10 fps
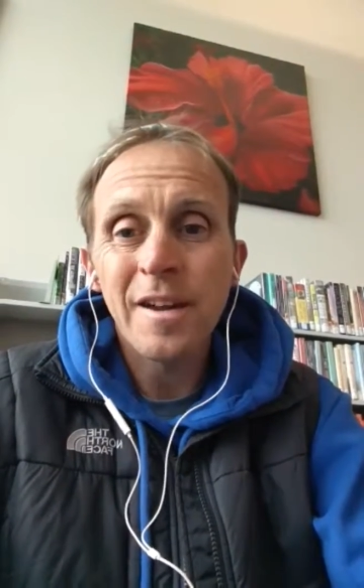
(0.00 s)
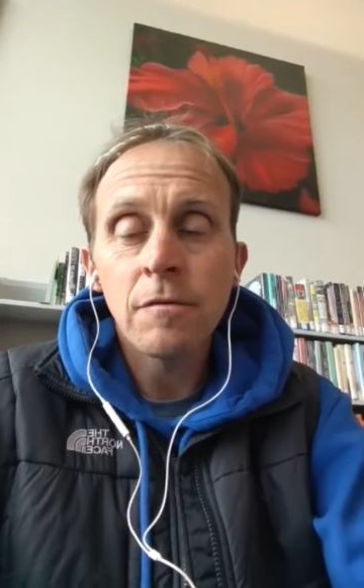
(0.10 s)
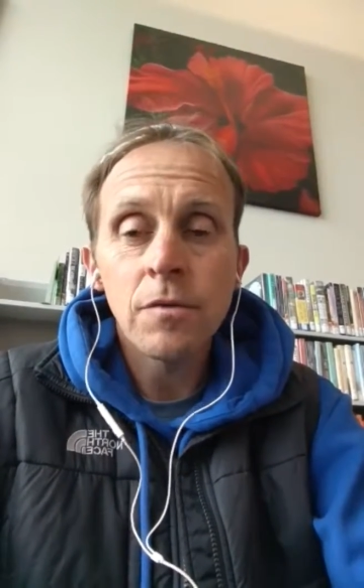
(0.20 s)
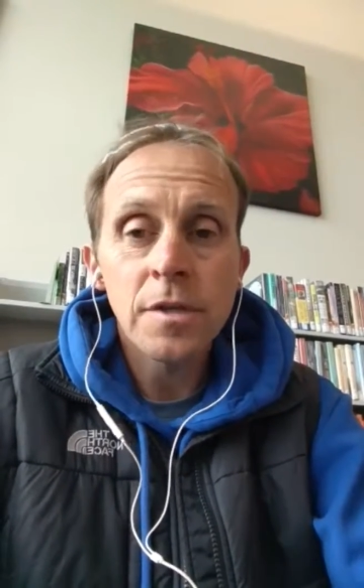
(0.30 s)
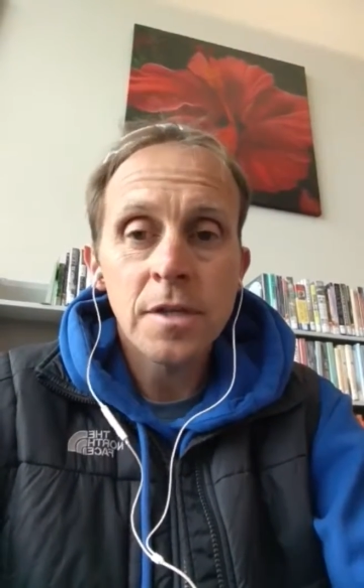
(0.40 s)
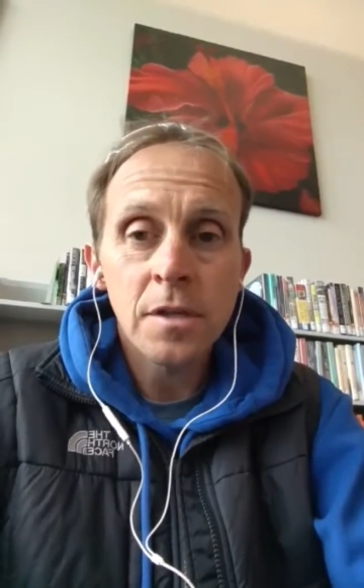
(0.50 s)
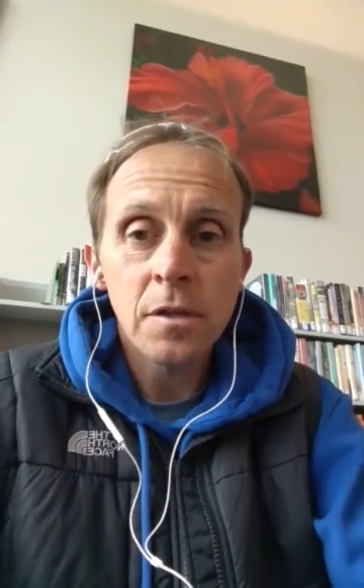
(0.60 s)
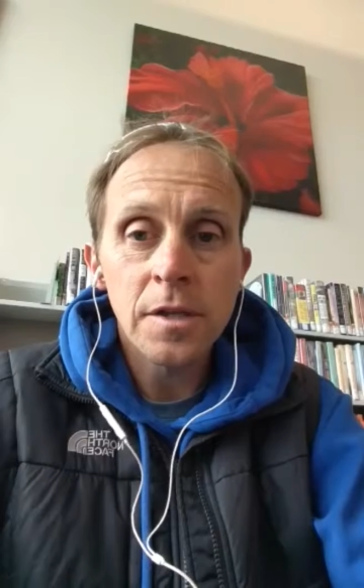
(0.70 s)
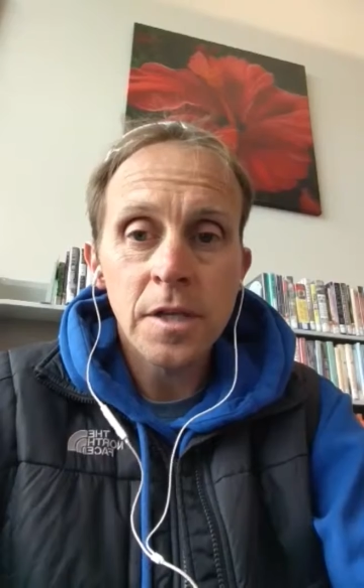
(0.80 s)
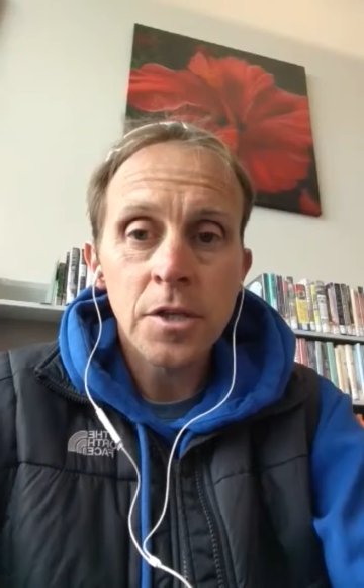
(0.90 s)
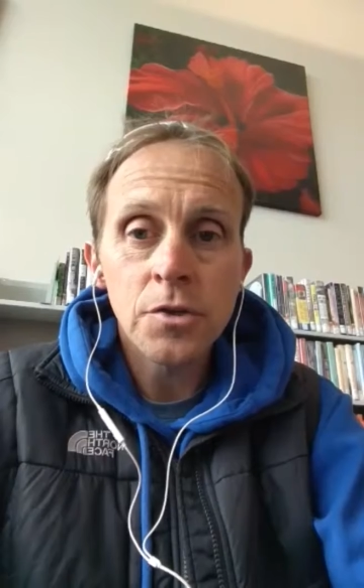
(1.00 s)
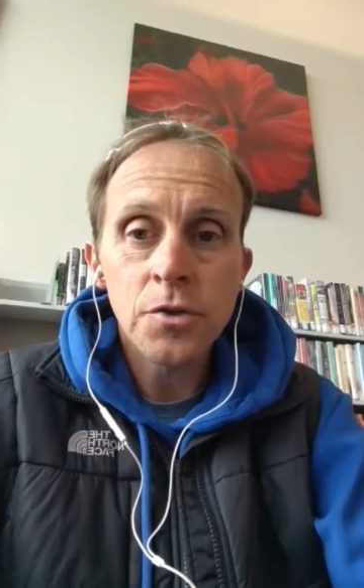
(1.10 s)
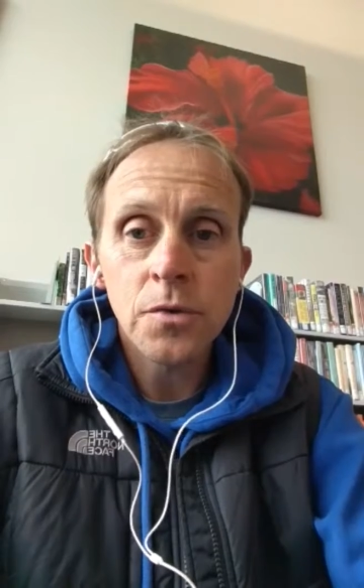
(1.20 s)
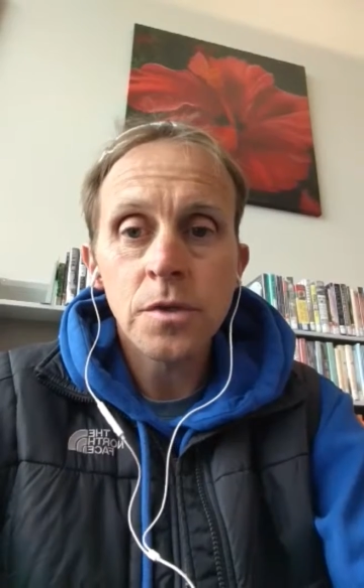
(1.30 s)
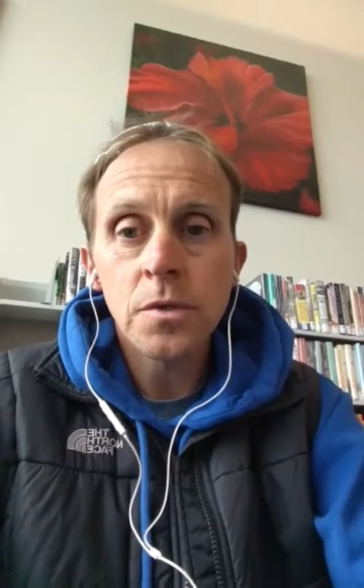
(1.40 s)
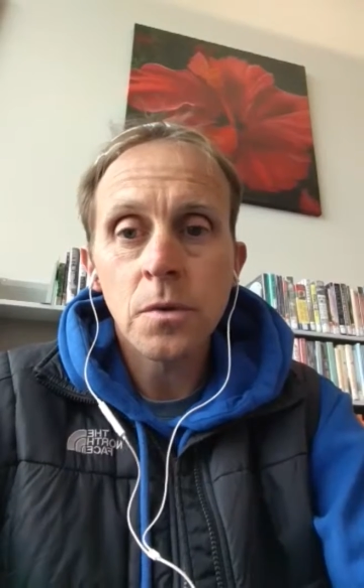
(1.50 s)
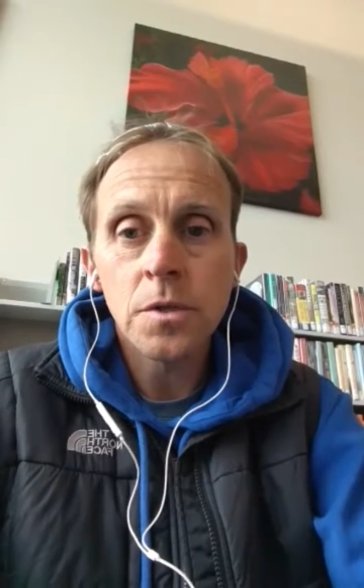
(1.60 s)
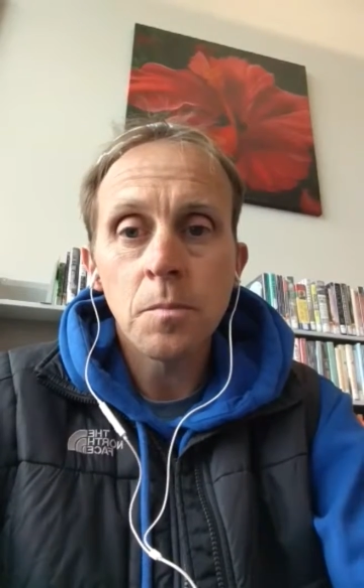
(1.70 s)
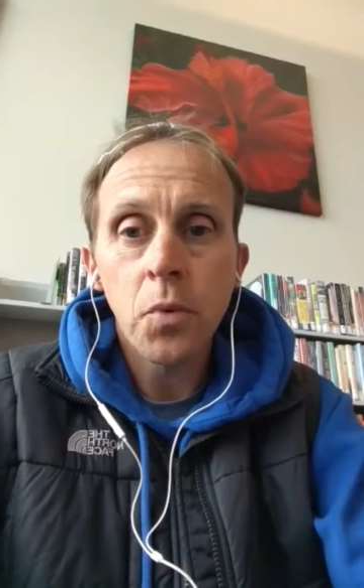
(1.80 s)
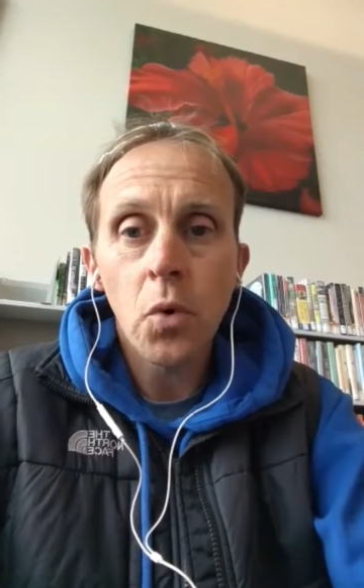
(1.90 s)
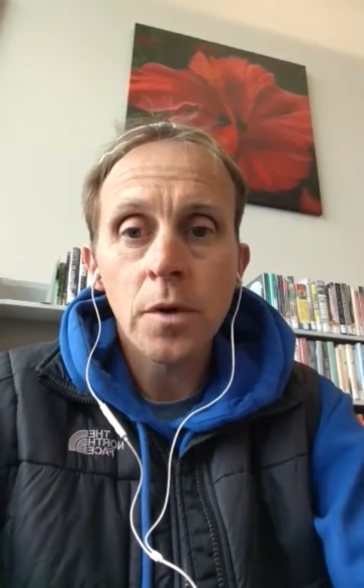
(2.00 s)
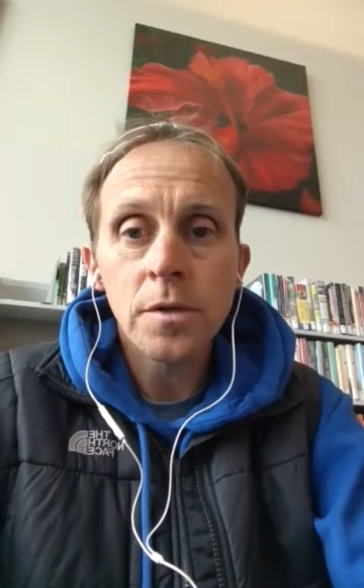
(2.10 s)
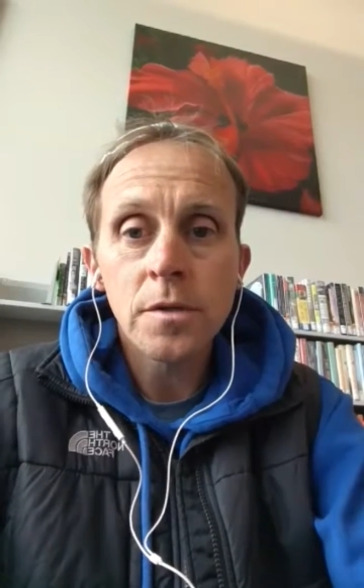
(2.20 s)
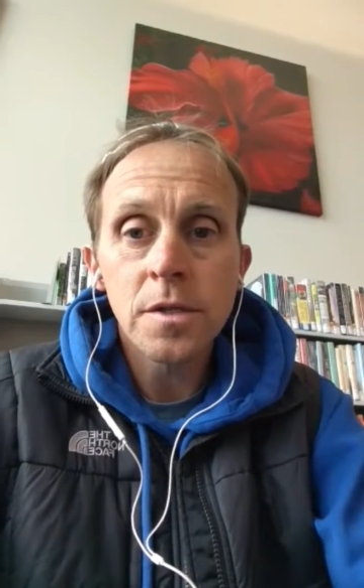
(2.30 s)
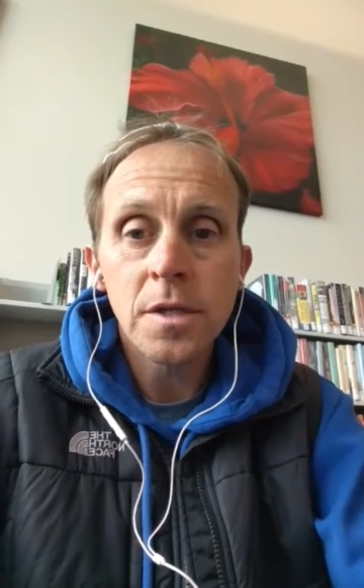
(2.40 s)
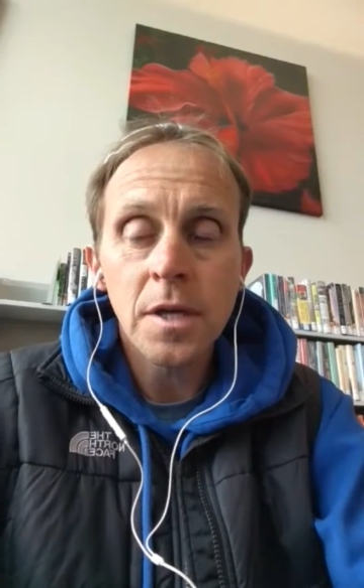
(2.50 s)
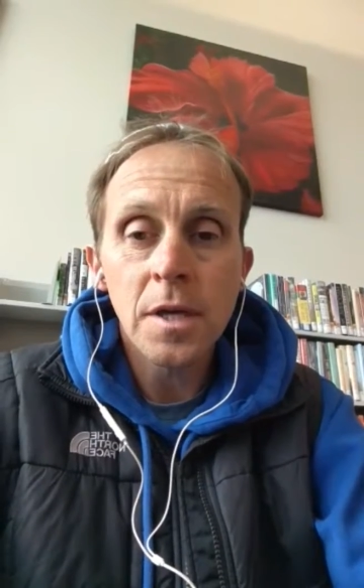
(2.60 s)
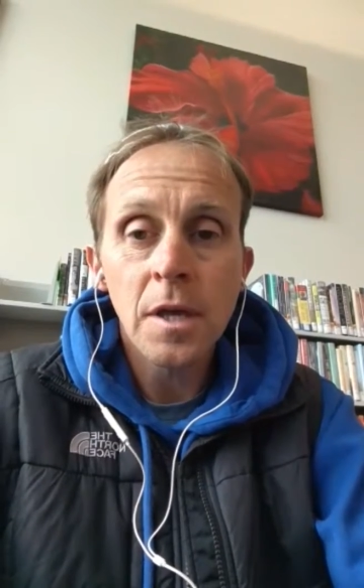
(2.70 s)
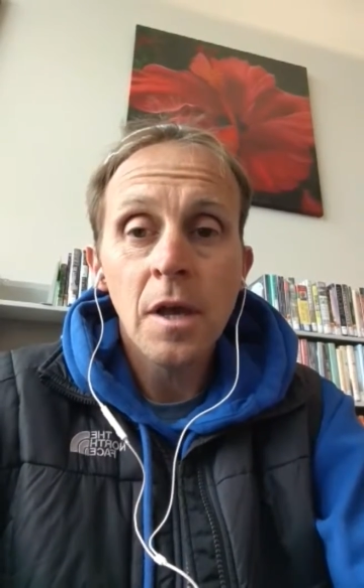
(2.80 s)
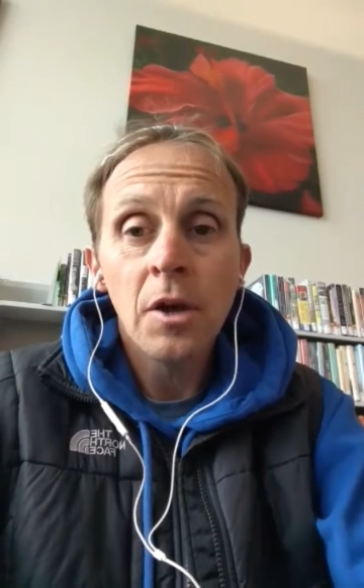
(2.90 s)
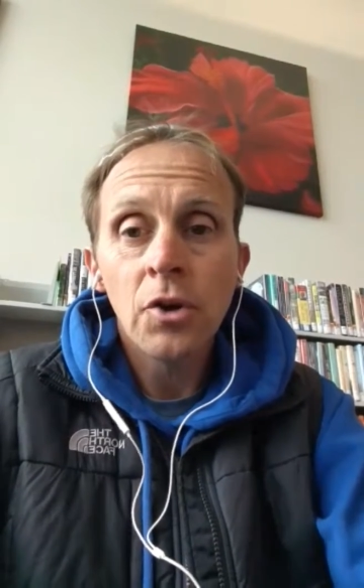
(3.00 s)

every single industry, so it's important to stay